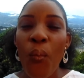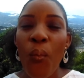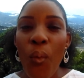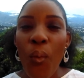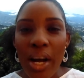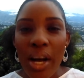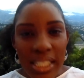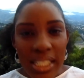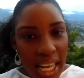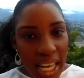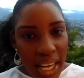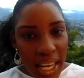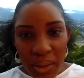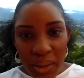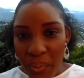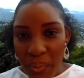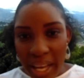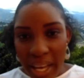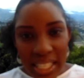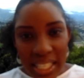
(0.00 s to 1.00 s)
What are
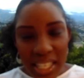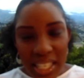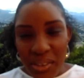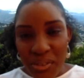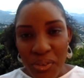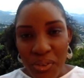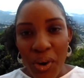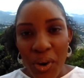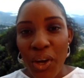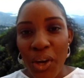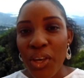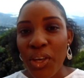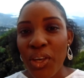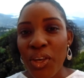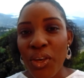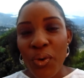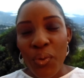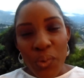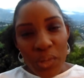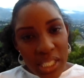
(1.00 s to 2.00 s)
you waiting for?
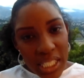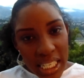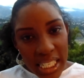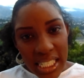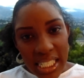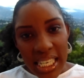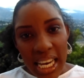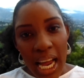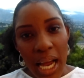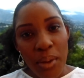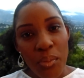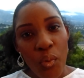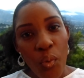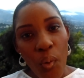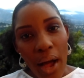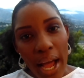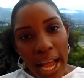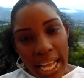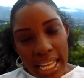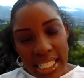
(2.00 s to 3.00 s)
Use this time
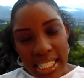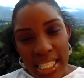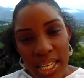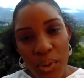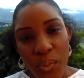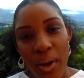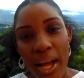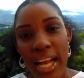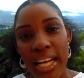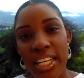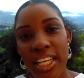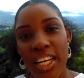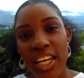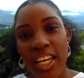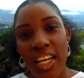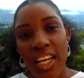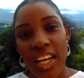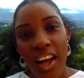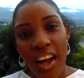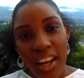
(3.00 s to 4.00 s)
wisely while
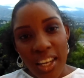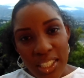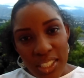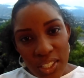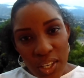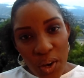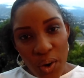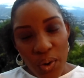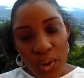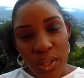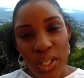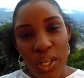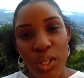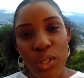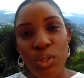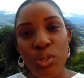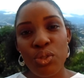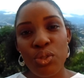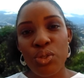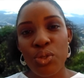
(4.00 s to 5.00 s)
you're locked down
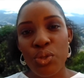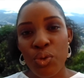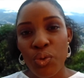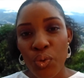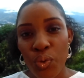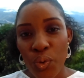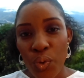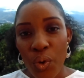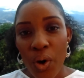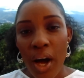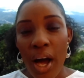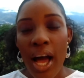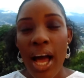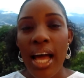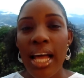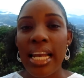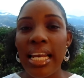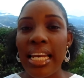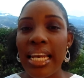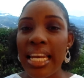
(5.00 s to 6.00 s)
to
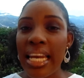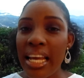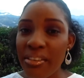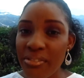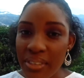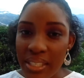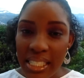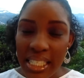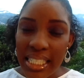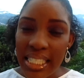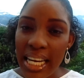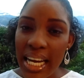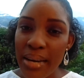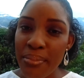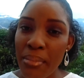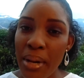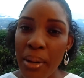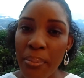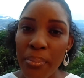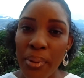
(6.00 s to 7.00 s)
leverage the
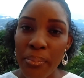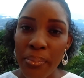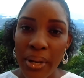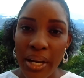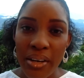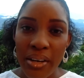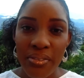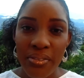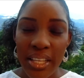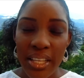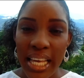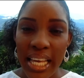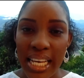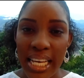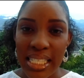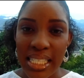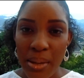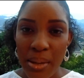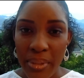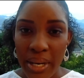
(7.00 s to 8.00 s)
time and prepare for the
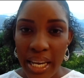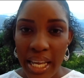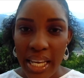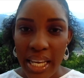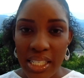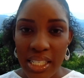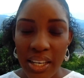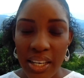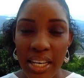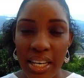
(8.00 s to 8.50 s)
examination.